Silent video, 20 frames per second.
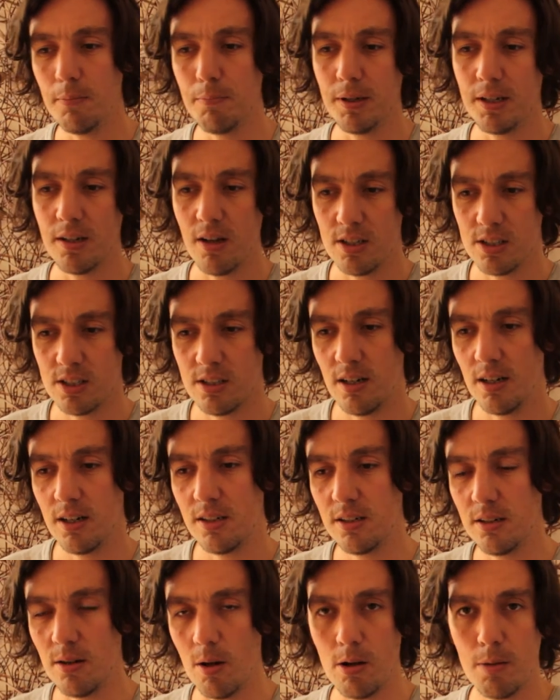because there,
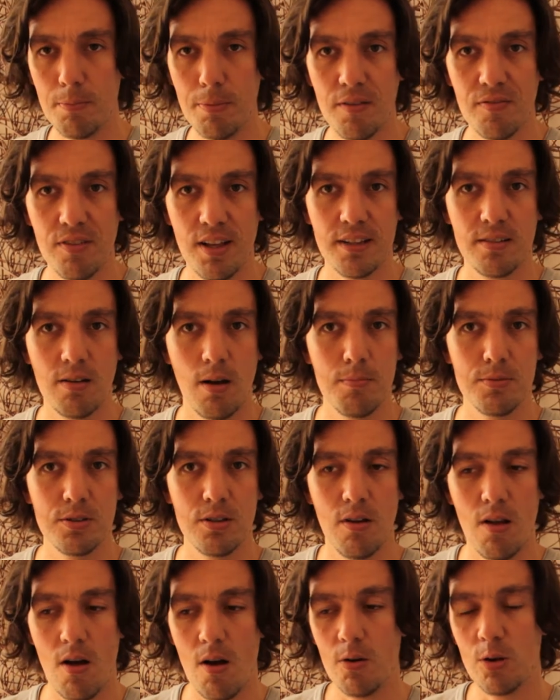you know, the B flat comes
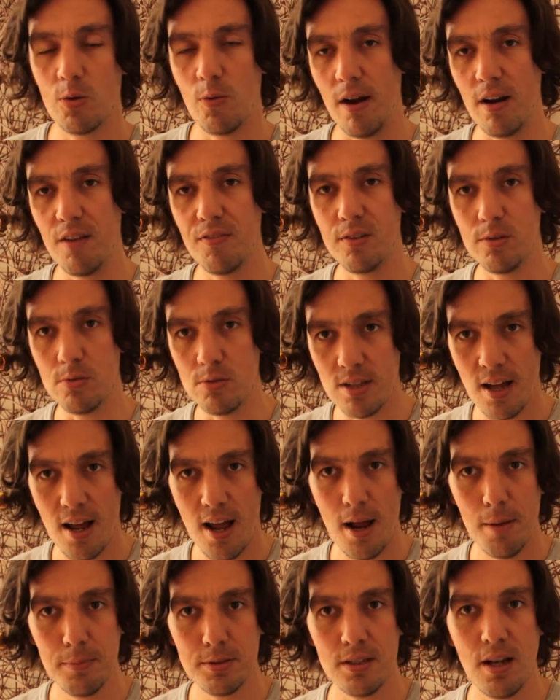along quite a few
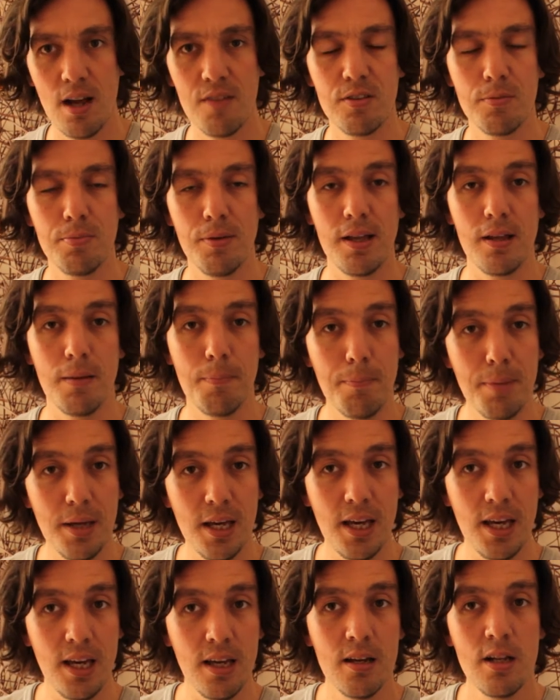times, and I have to play the
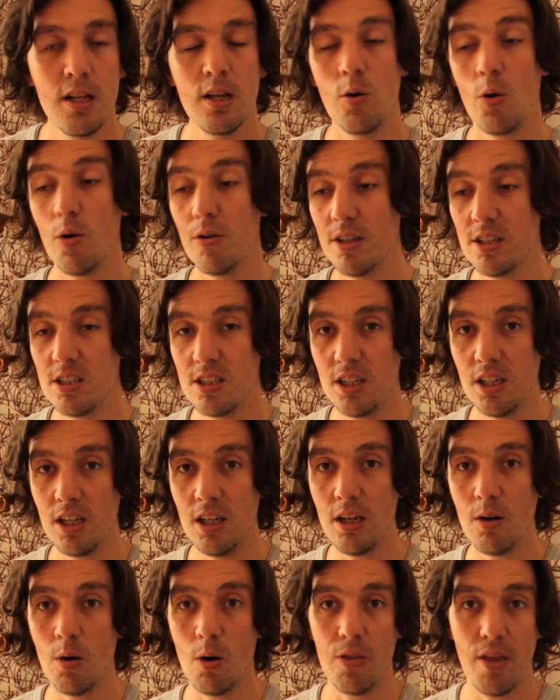B or the
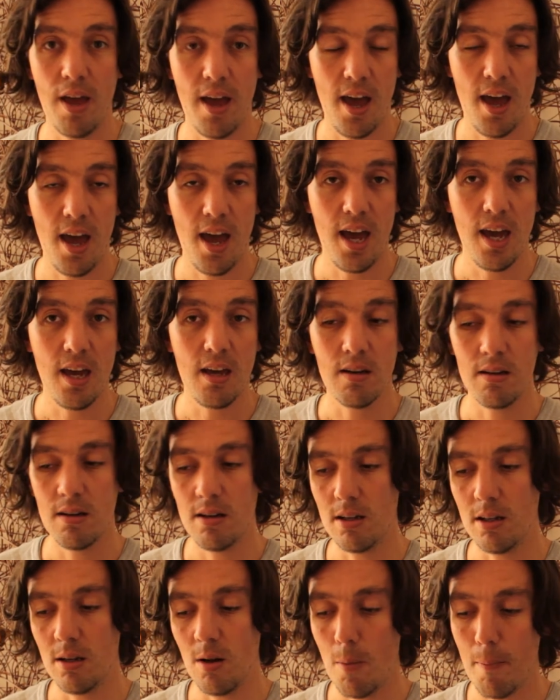C or the
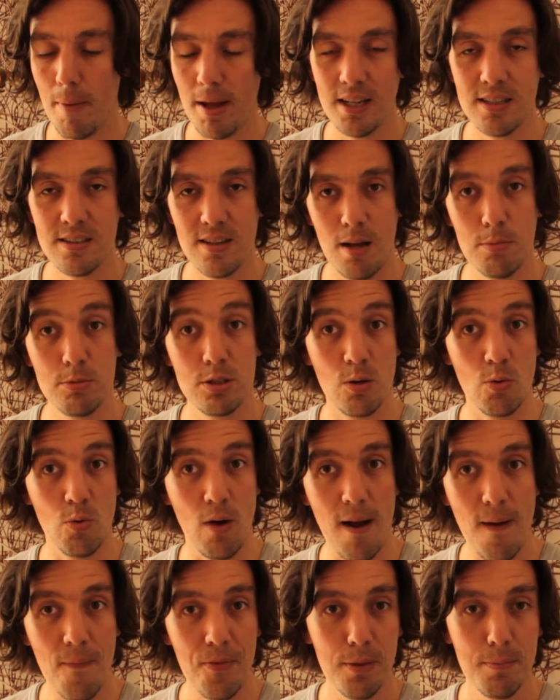A, you know, many times
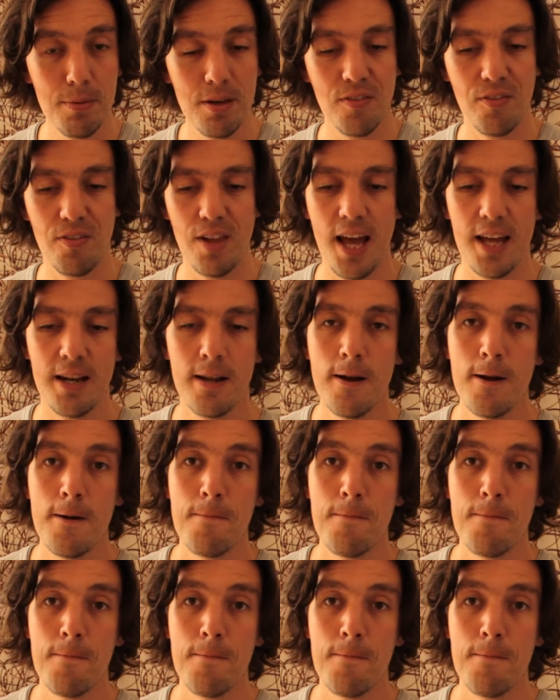around the B flat,